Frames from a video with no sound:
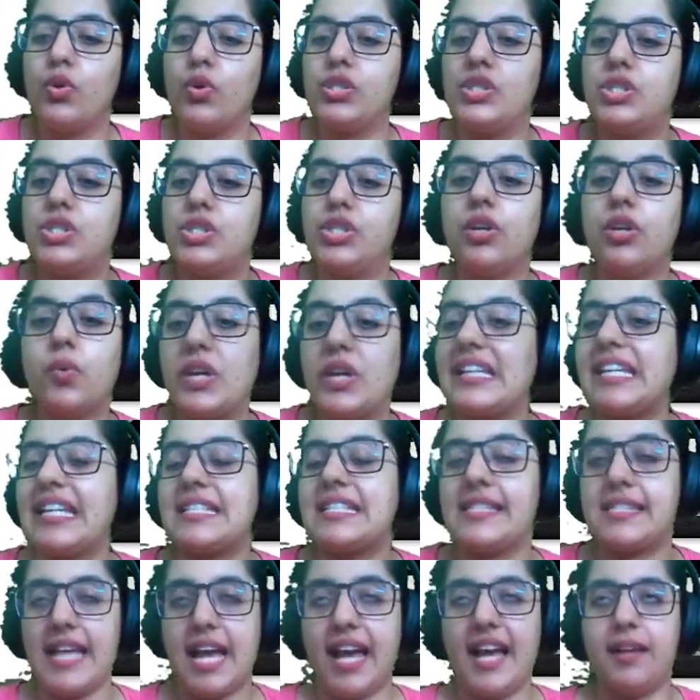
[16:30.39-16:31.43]
During
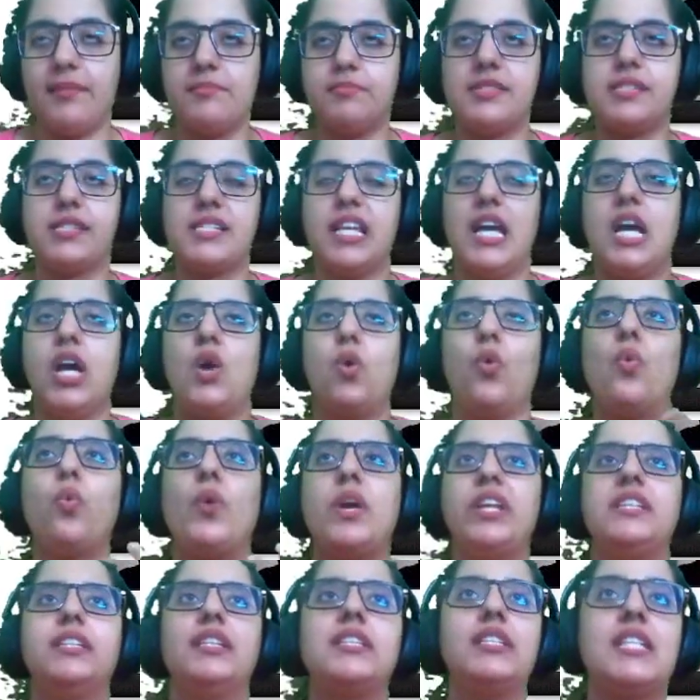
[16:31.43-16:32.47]
exams,
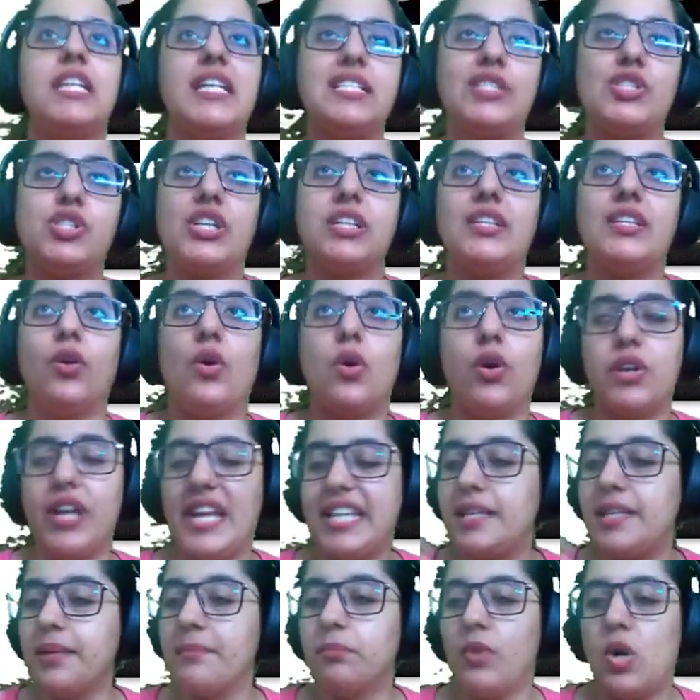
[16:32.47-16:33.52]
when the teacher or
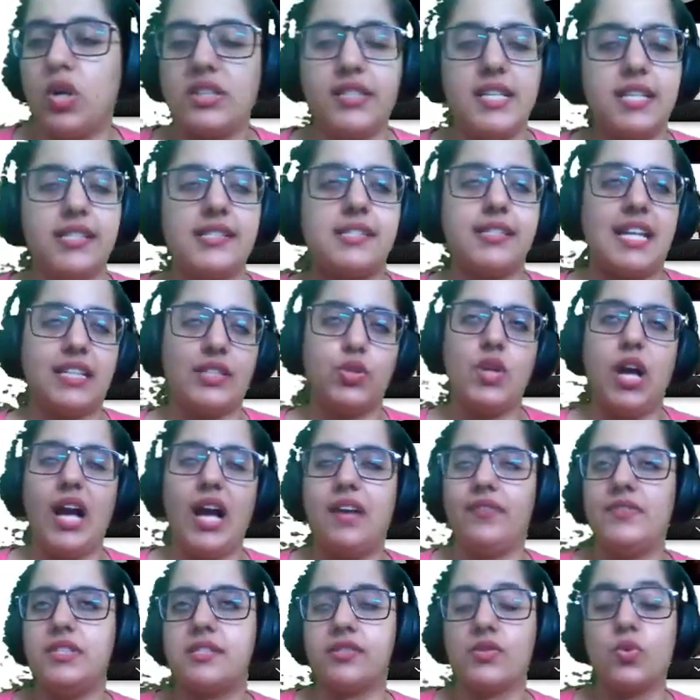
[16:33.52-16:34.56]
any mock test that you
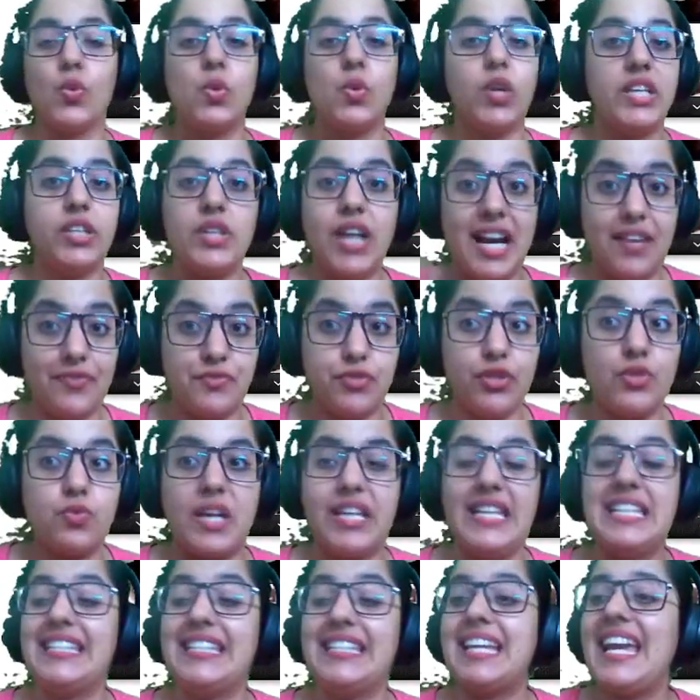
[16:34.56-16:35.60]
have in school and you have to
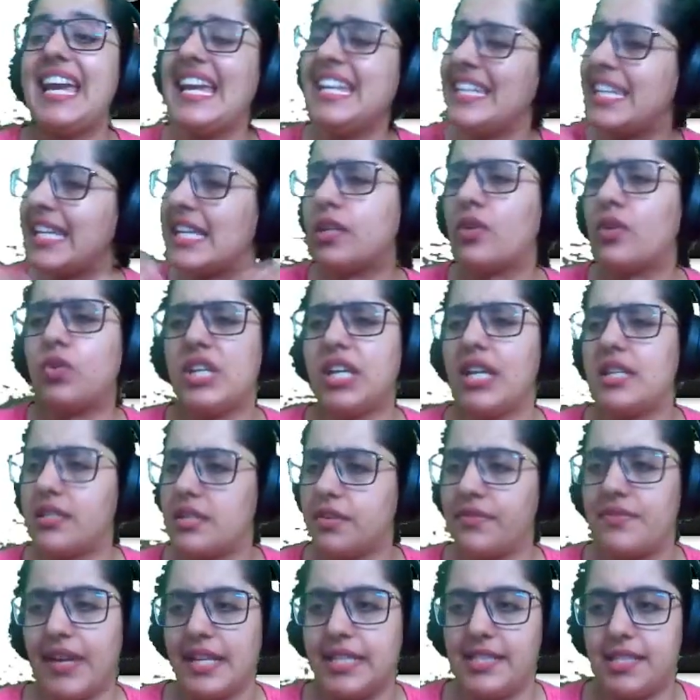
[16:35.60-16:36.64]
write any
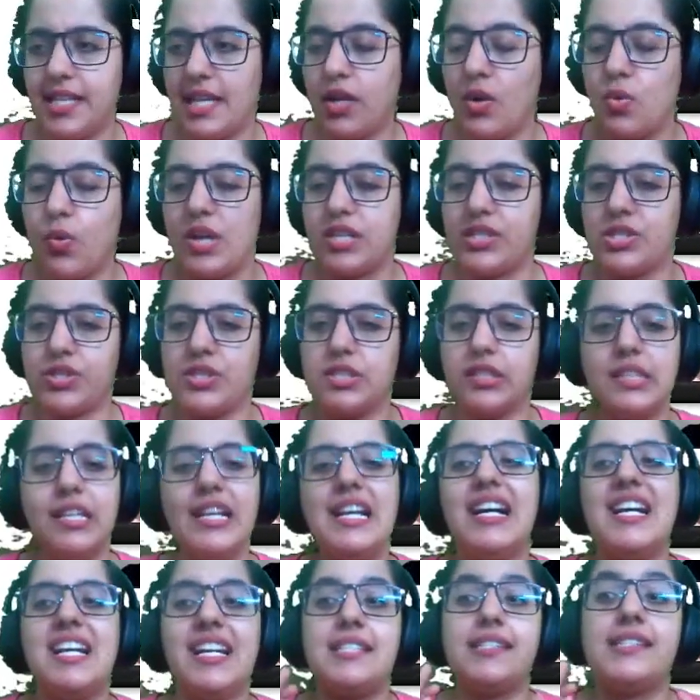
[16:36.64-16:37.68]
creative writing question,
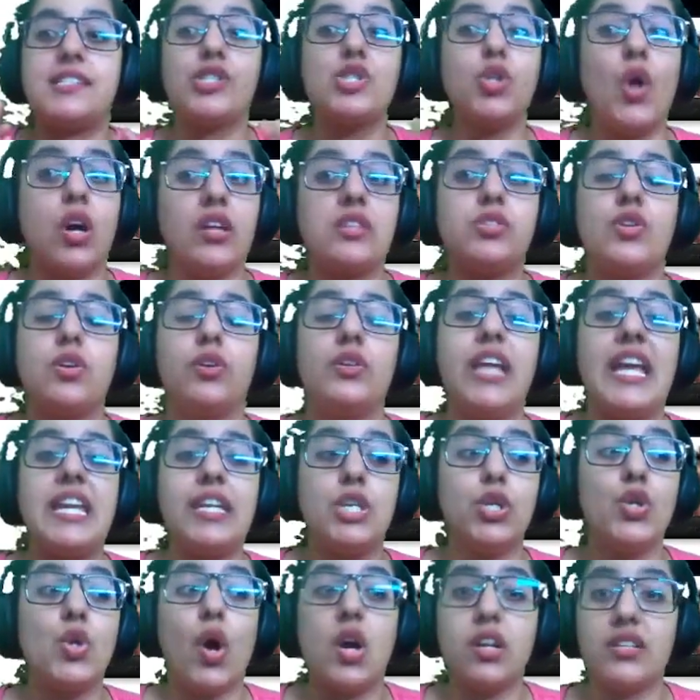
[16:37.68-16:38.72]
it's not
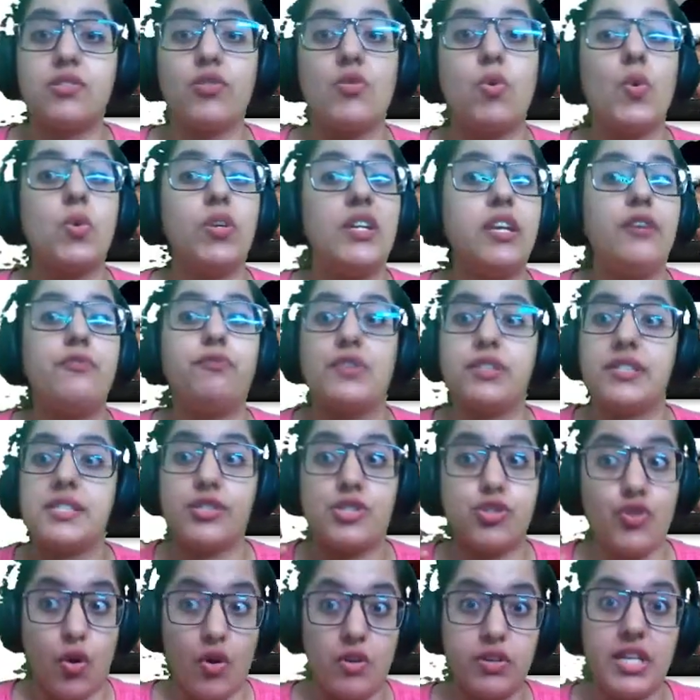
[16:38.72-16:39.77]
and not only for
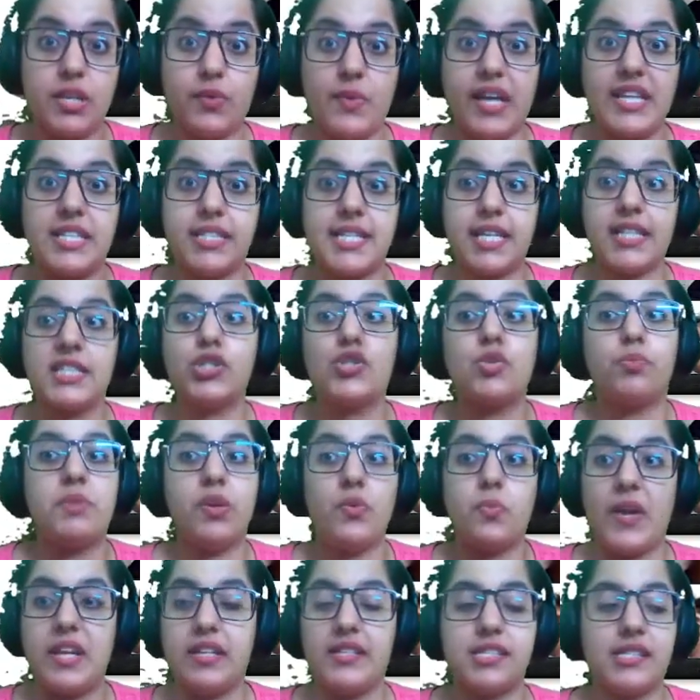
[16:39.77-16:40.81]
story writing, to be
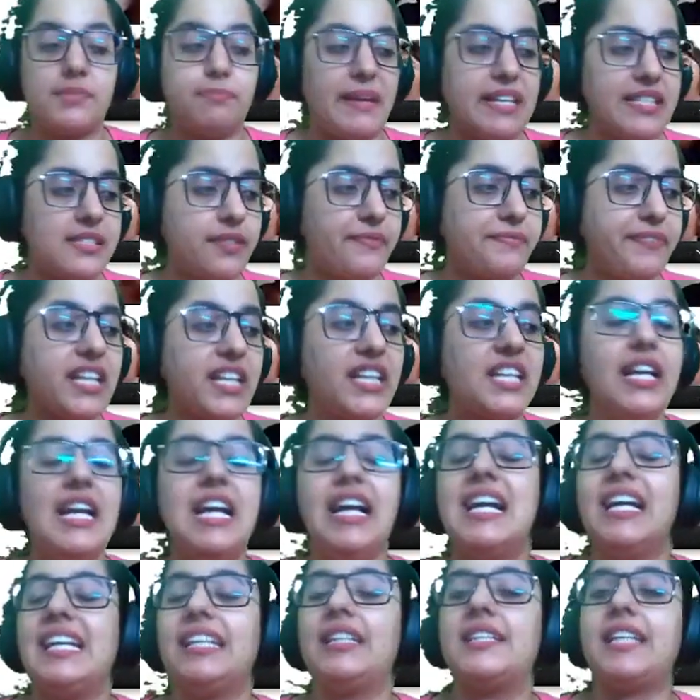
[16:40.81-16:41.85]
very specific,
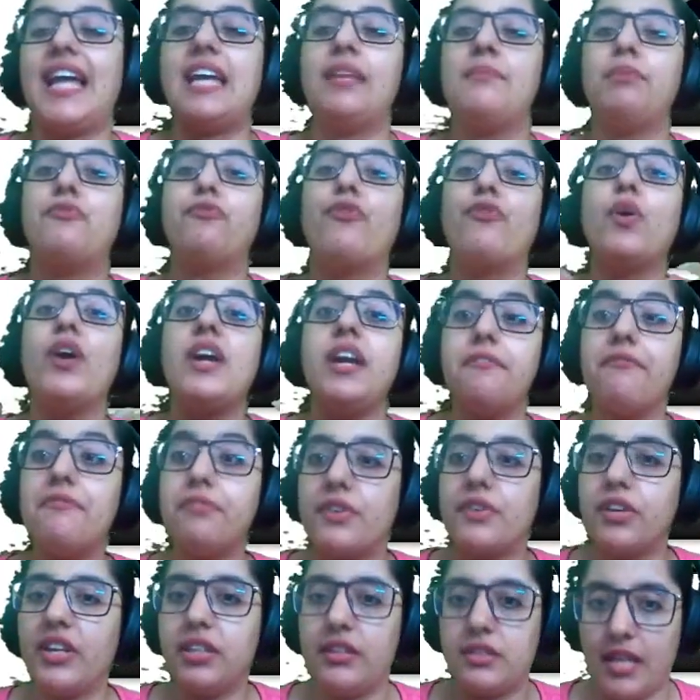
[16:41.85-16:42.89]
it can be for
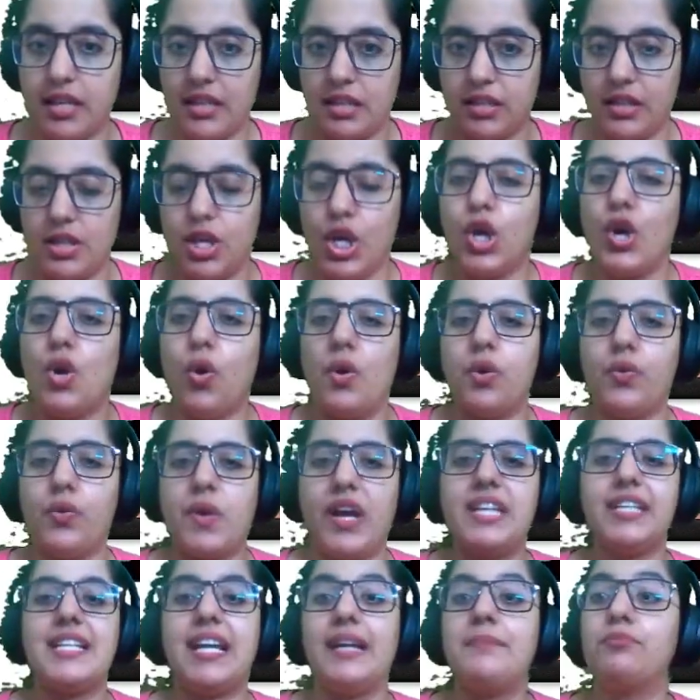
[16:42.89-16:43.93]
everything. All
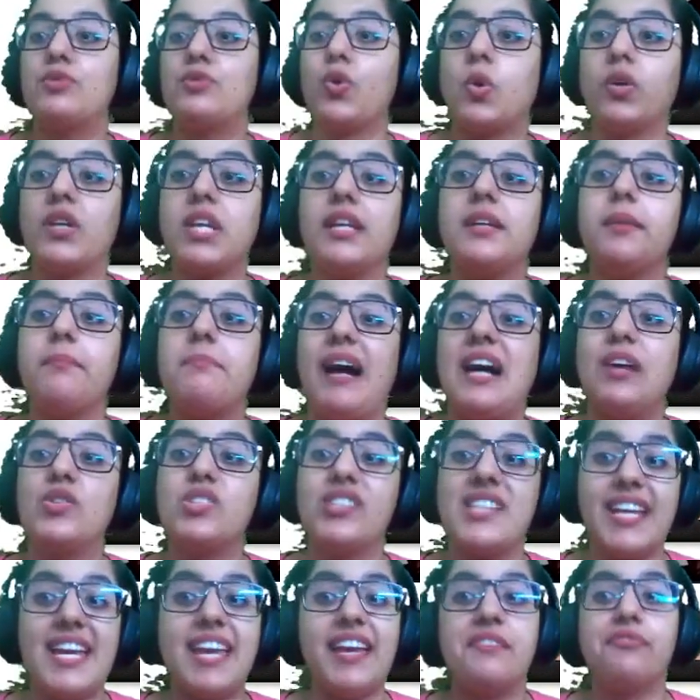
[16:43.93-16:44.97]
right, I'm talking about
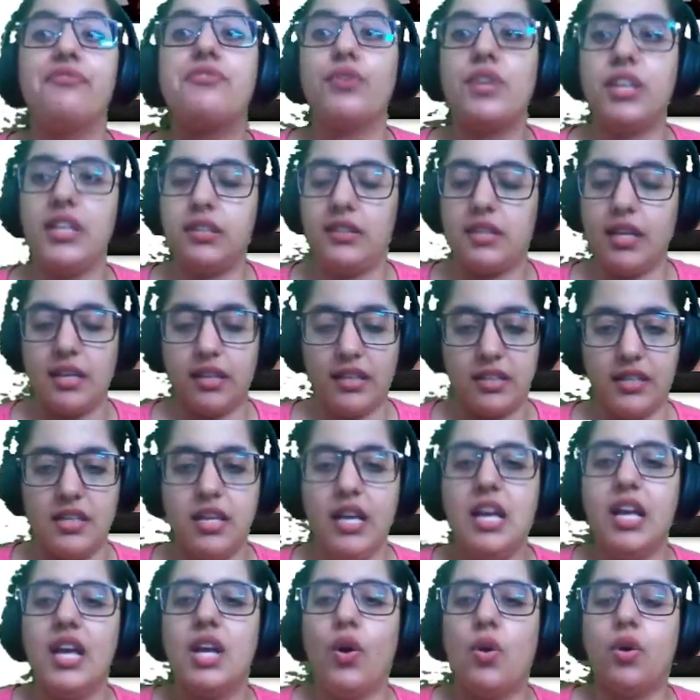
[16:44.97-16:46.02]
everything.
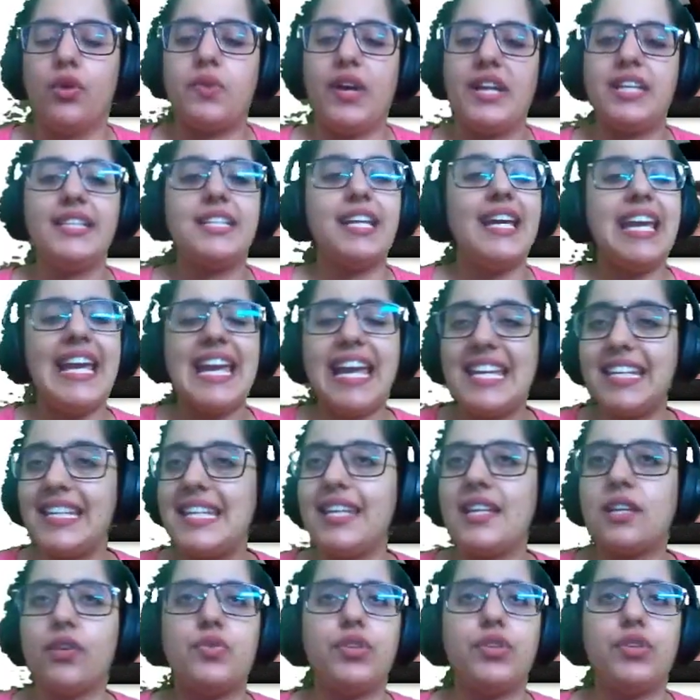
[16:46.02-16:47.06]
All right,
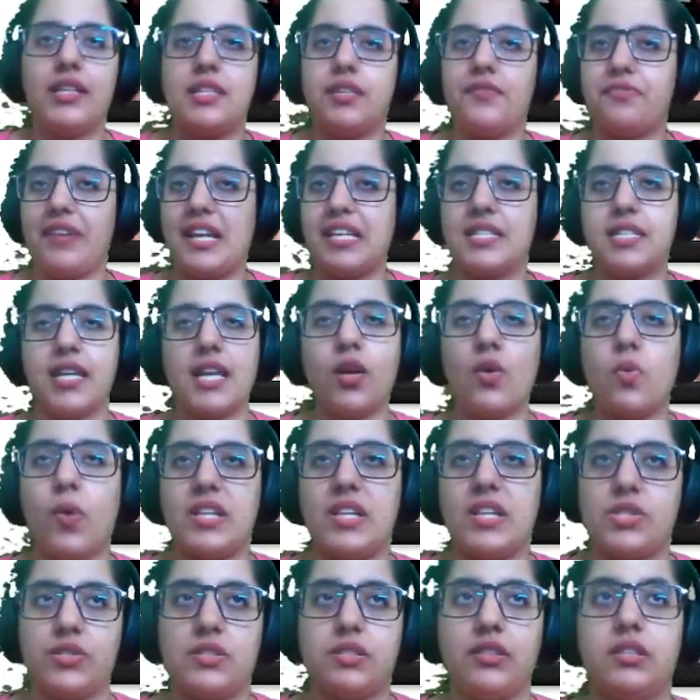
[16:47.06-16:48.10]
any creative writing
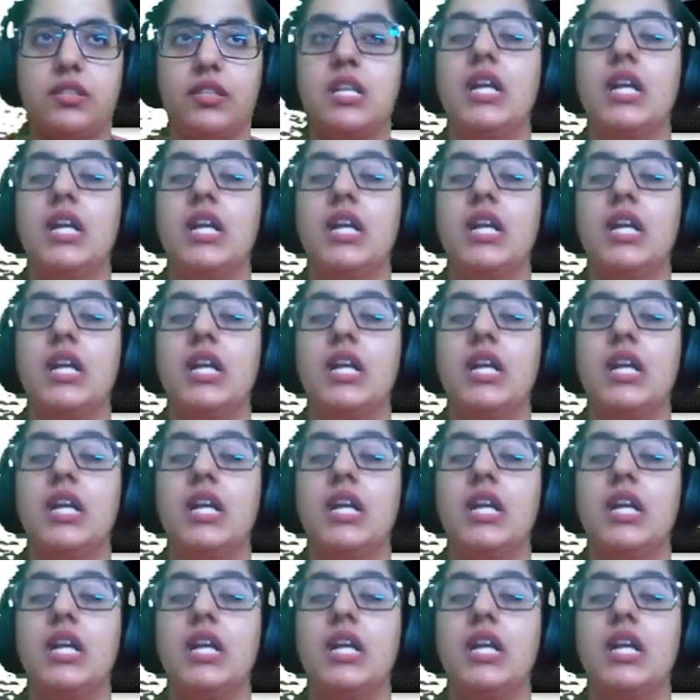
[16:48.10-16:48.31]
question.